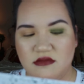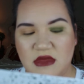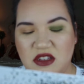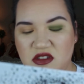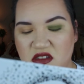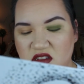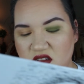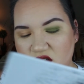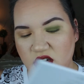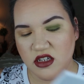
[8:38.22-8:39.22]
I just
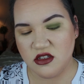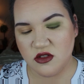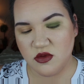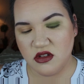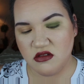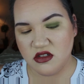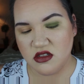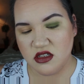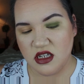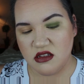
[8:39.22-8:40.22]
scratched one of the
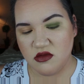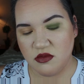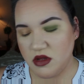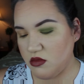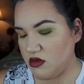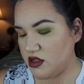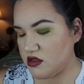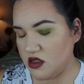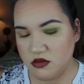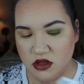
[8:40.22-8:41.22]
shades with my
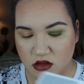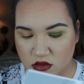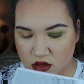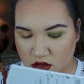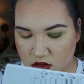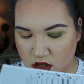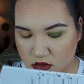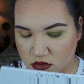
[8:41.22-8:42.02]
brush. I'm so sorry.